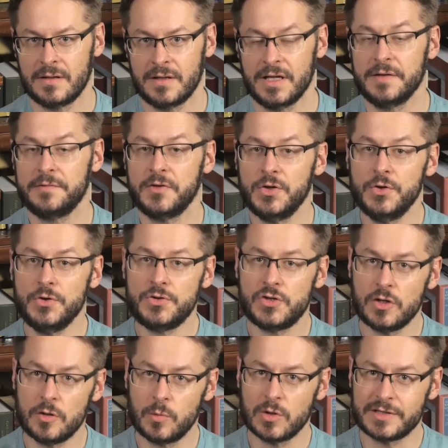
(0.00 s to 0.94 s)
If
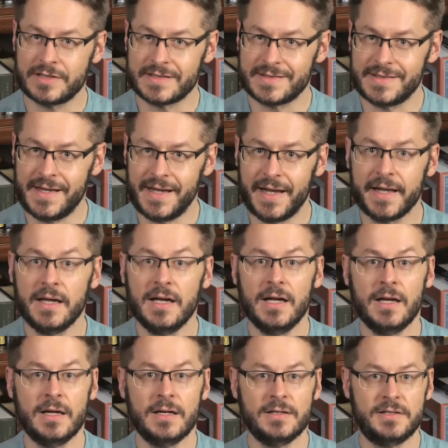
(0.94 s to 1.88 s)
YouTube were to say,
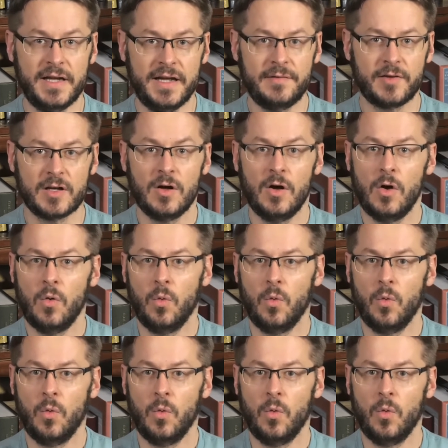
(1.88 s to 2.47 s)
David,